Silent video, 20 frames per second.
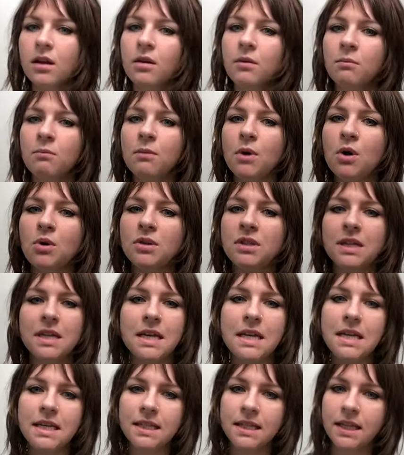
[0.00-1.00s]
most
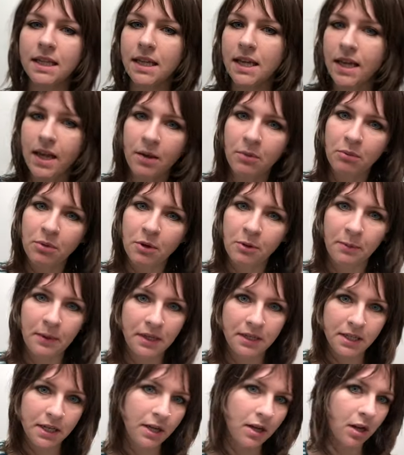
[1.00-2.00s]
easily
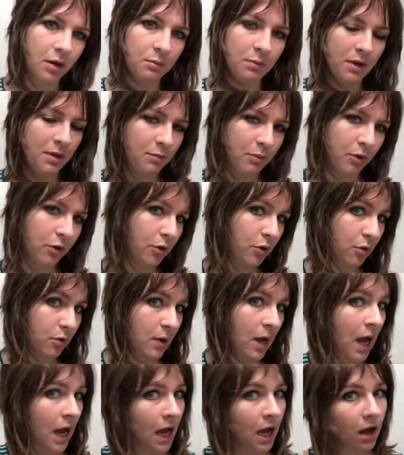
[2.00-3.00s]
implemented on people who
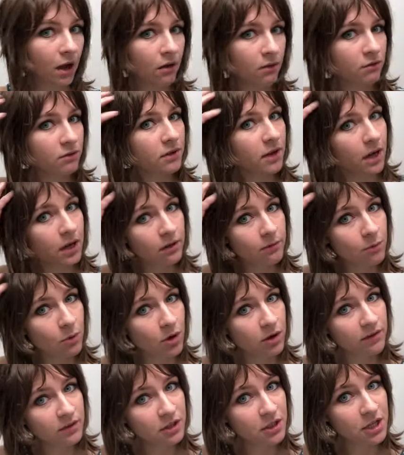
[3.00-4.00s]
have kind of more
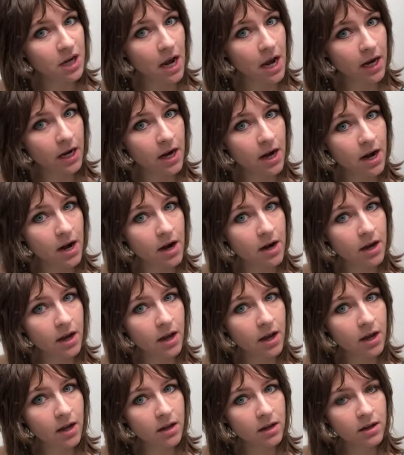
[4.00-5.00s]
of a shag
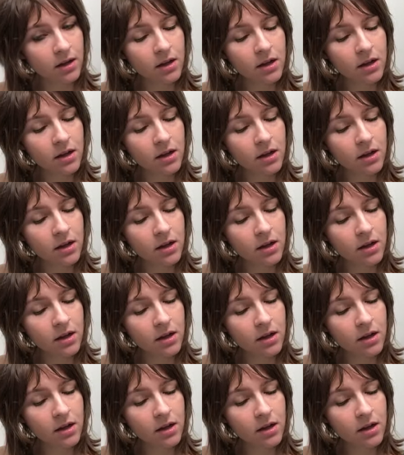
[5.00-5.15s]
haircut,